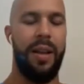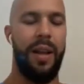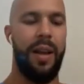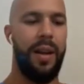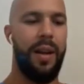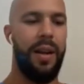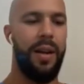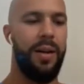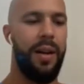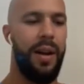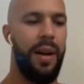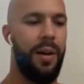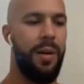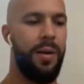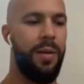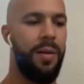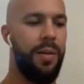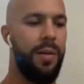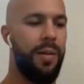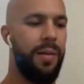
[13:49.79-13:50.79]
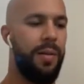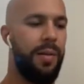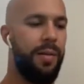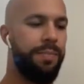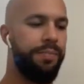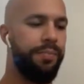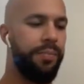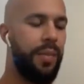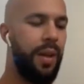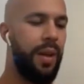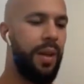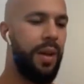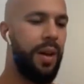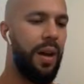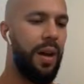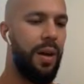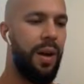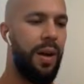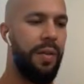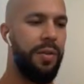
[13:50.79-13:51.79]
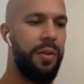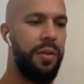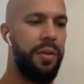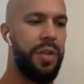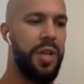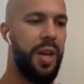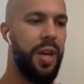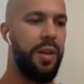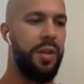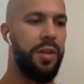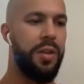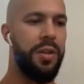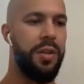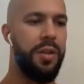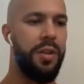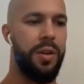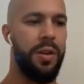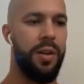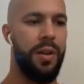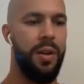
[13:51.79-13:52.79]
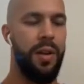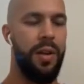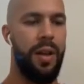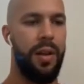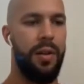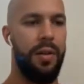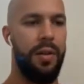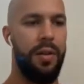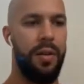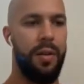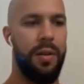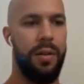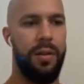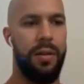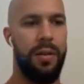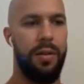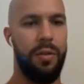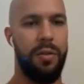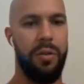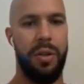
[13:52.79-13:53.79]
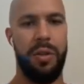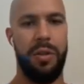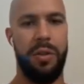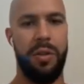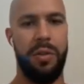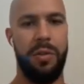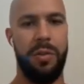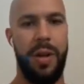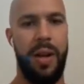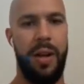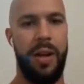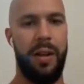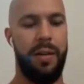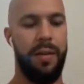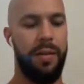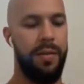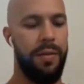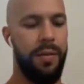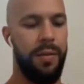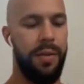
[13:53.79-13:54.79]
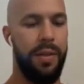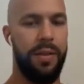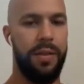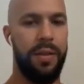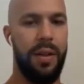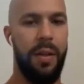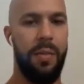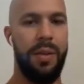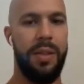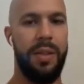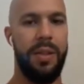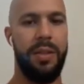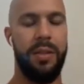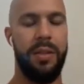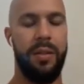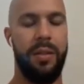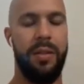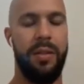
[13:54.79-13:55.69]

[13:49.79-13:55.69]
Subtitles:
Like how have you changed your nutrition, your training for this competition?